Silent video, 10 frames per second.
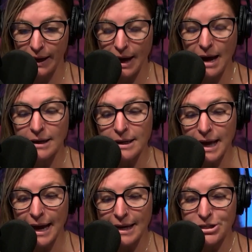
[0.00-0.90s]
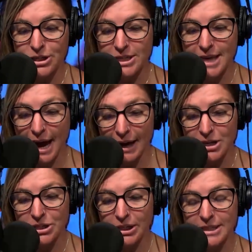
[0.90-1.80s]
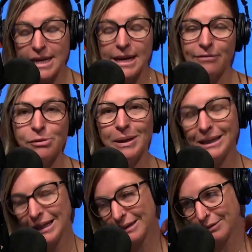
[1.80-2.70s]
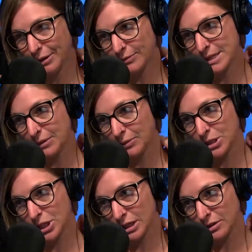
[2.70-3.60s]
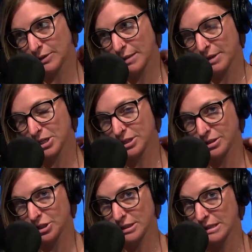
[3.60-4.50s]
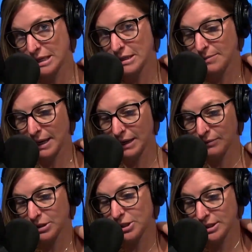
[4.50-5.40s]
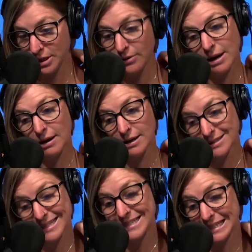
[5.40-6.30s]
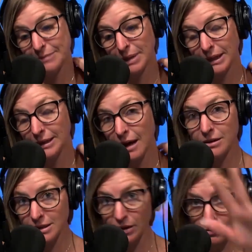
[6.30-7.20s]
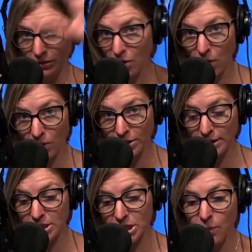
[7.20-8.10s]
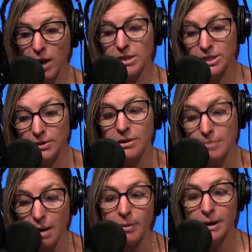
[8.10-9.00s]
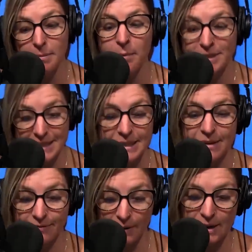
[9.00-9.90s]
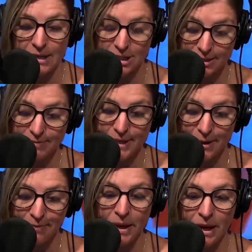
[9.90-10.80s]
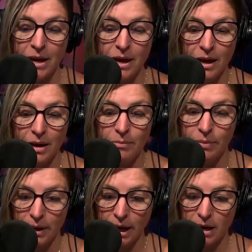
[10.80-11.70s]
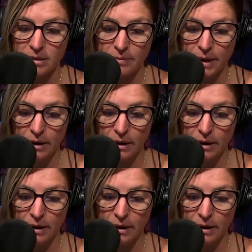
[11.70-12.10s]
Yeah. And she's actually, and everybody, you know, I was like, what is she going to do with that money? She says, just need the money. Well, she's donating $16 million, the whole thing that she won, to the Mamba and Mamacita Foundation. So, pretty awesome there.